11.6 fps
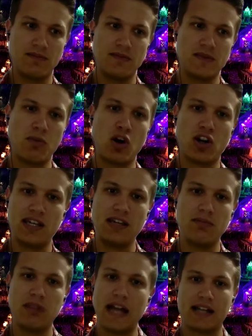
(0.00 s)
the
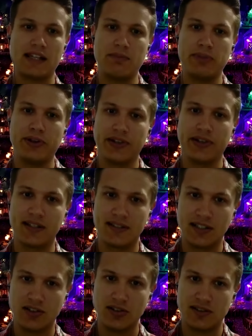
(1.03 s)
marquee blacklight building because
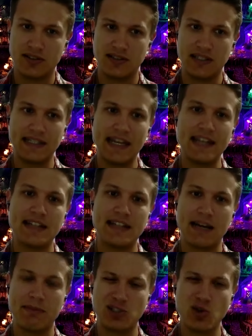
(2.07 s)
it looks mm-hmm. in
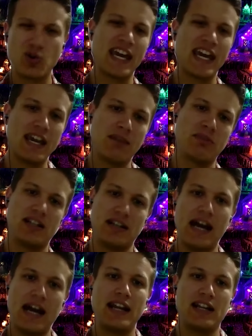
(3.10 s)
daytime it's okay, but at
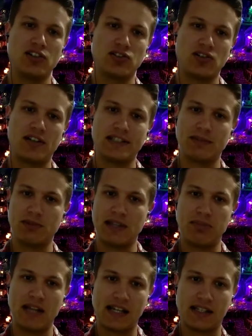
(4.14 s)
night it looks awesome with
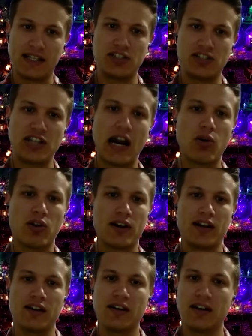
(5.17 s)
that blacklight
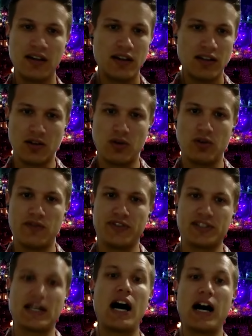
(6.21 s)
showering the whole
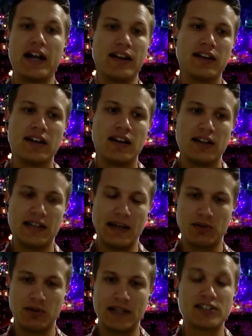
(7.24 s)
facade.
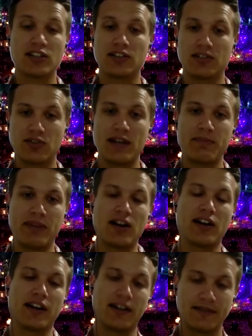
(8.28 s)
That would, yeah. That's a great
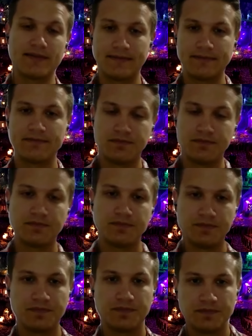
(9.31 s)
pairing.
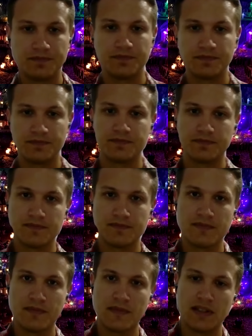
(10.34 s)
Mm-hmm.
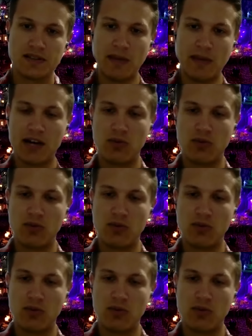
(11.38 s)
Yeah, Mak,